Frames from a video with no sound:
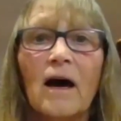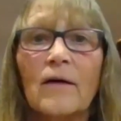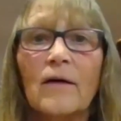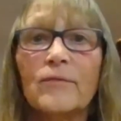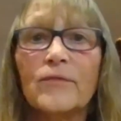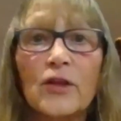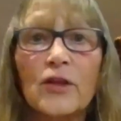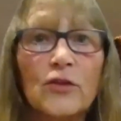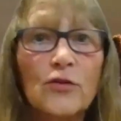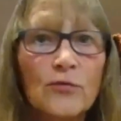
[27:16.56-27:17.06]

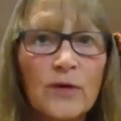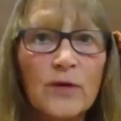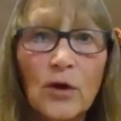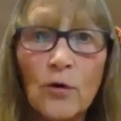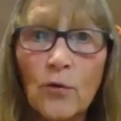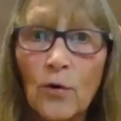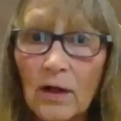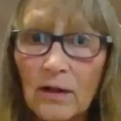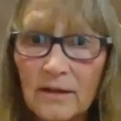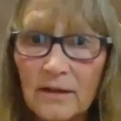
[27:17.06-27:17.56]
um, the three
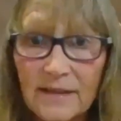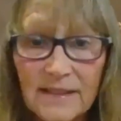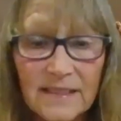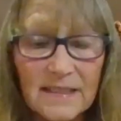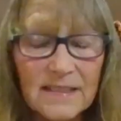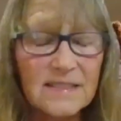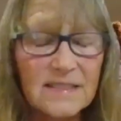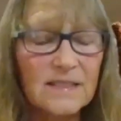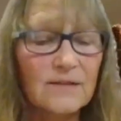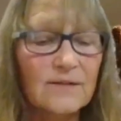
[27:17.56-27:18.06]

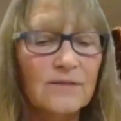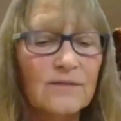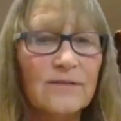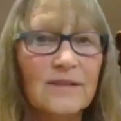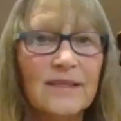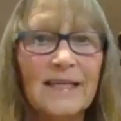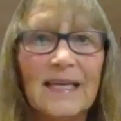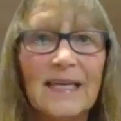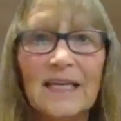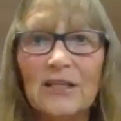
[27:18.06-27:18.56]
qualities of
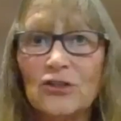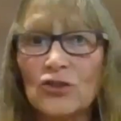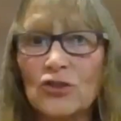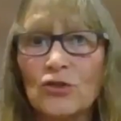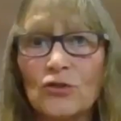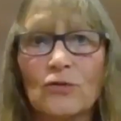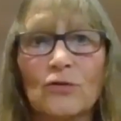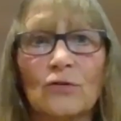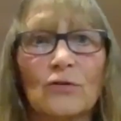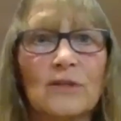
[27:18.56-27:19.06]

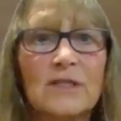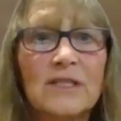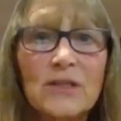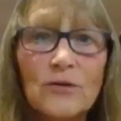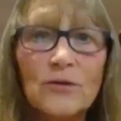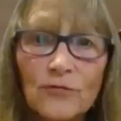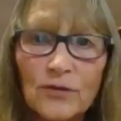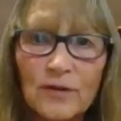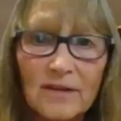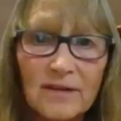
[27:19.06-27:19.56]
nature or
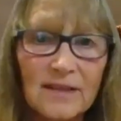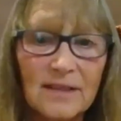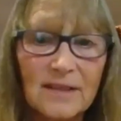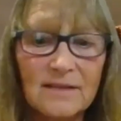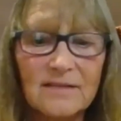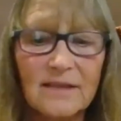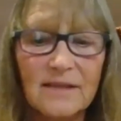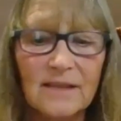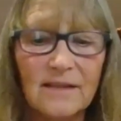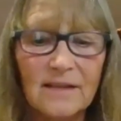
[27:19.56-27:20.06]
different
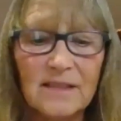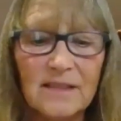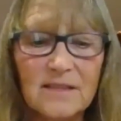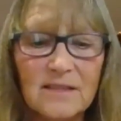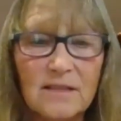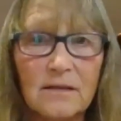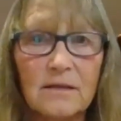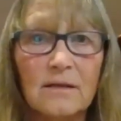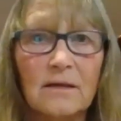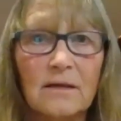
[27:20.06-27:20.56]
things like
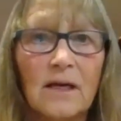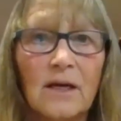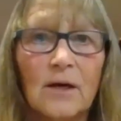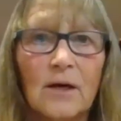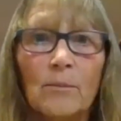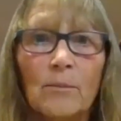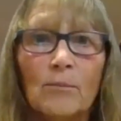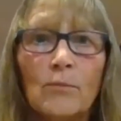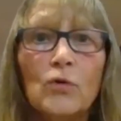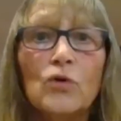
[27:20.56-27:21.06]
this, the
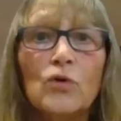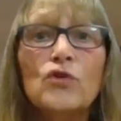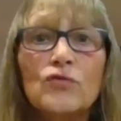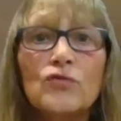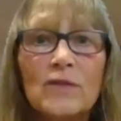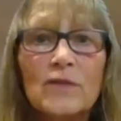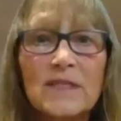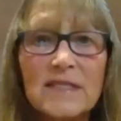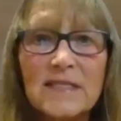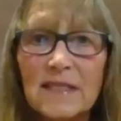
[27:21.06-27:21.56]

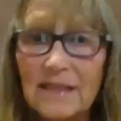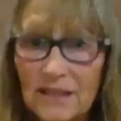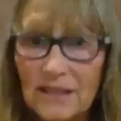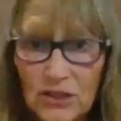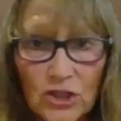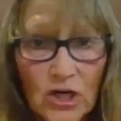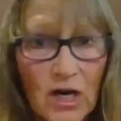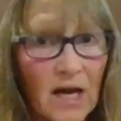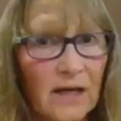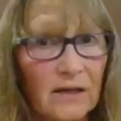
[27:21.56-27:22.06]
mudras and
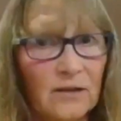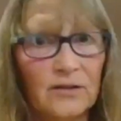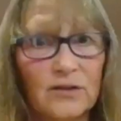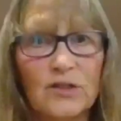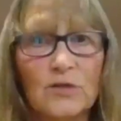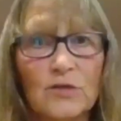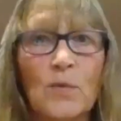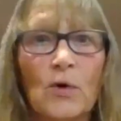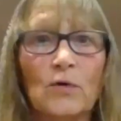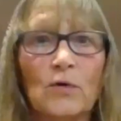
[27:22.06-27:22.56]
the
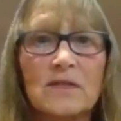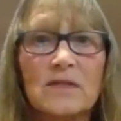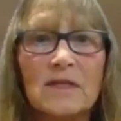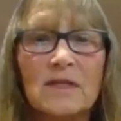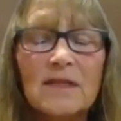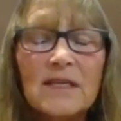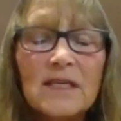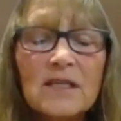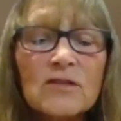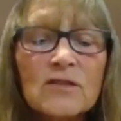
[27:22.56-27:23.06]
child's pose.
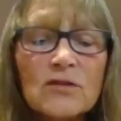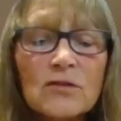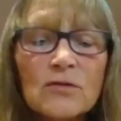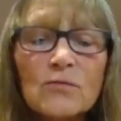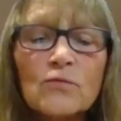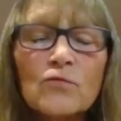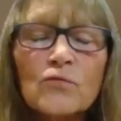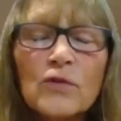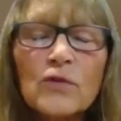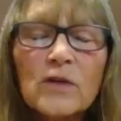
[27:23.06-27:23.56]
And these
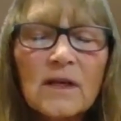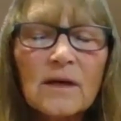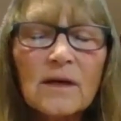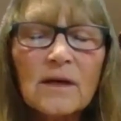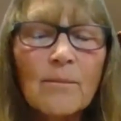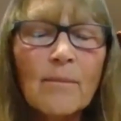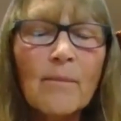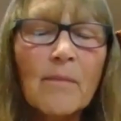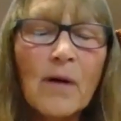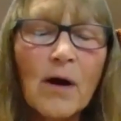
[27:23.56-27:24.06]
are
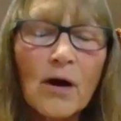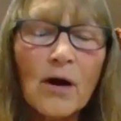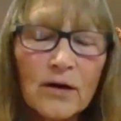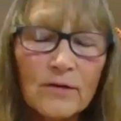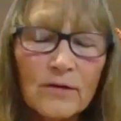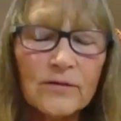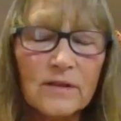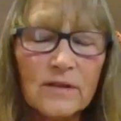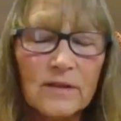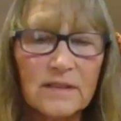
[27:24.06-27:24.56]
really
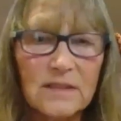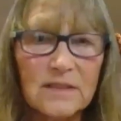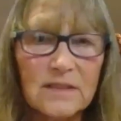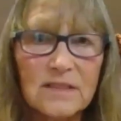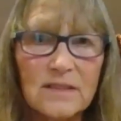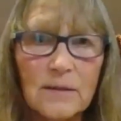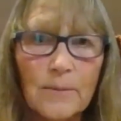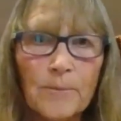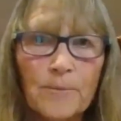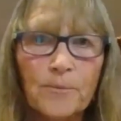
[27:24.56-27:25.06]
marvelous
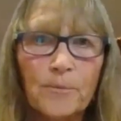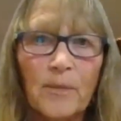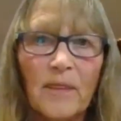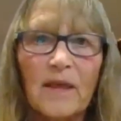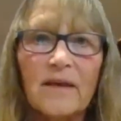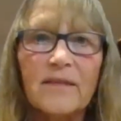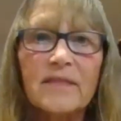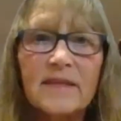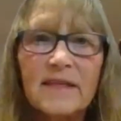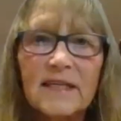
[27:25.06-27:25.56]

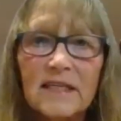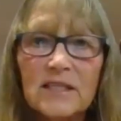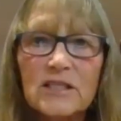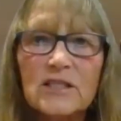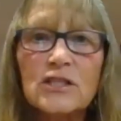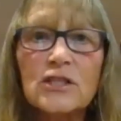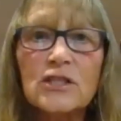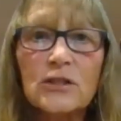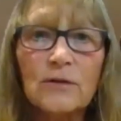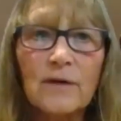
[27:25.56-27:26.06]

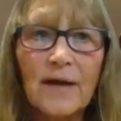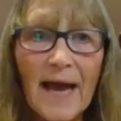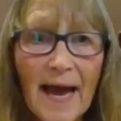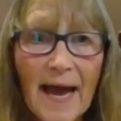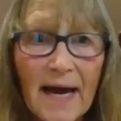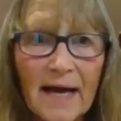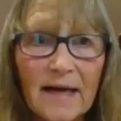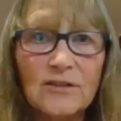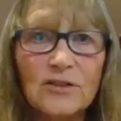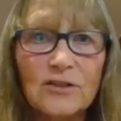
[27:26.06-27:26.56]
things to
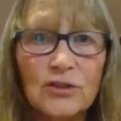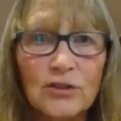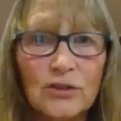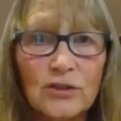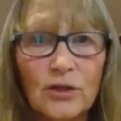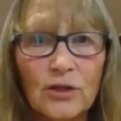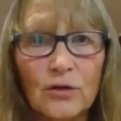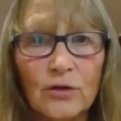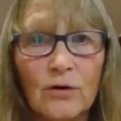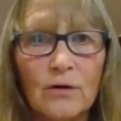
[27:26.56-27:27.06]
add
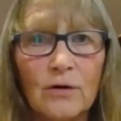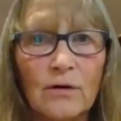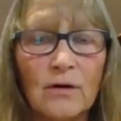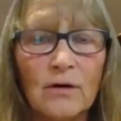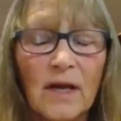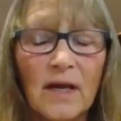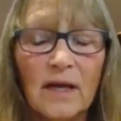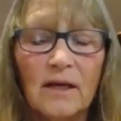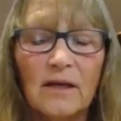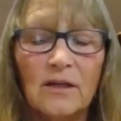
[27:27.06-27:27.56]
to
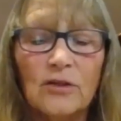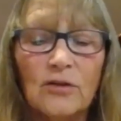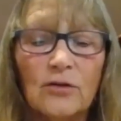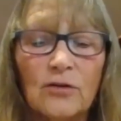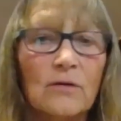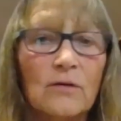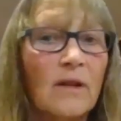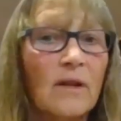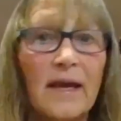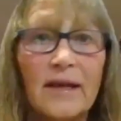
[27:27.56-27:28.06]
your,
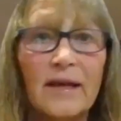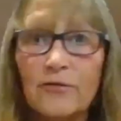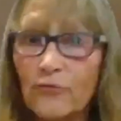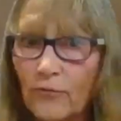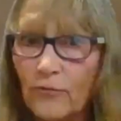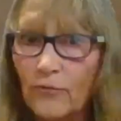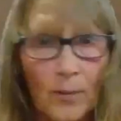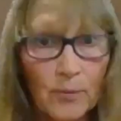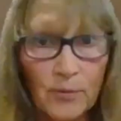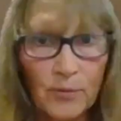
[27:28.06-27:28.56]
your life
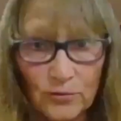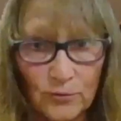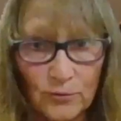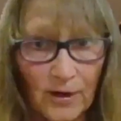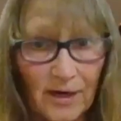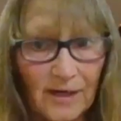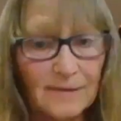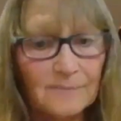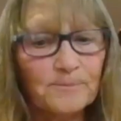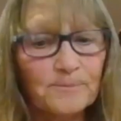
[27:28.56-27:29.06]

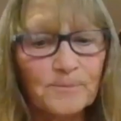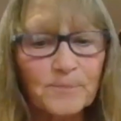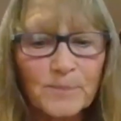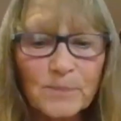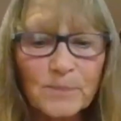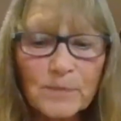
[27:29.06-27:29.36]
repertoire.